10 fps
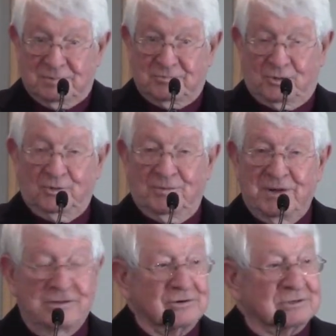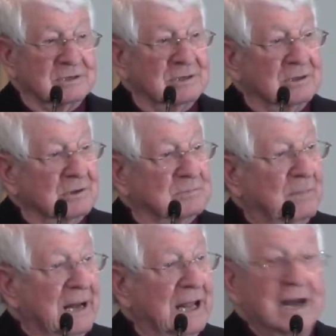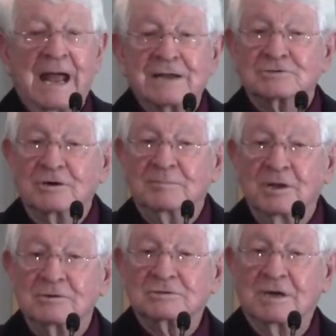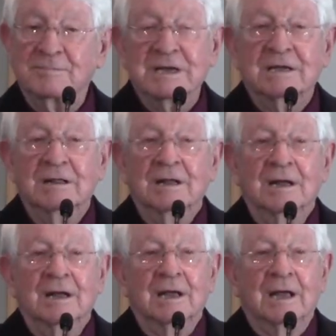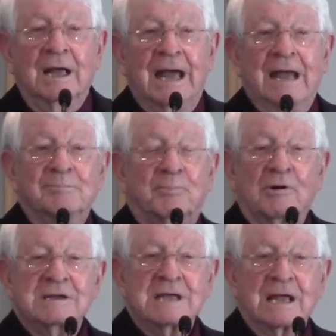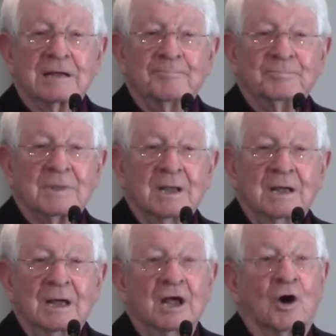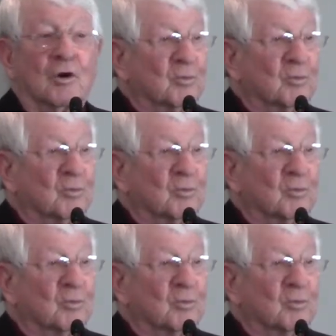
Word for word: through the mother's, by laying hands on the mother's tummy and praying or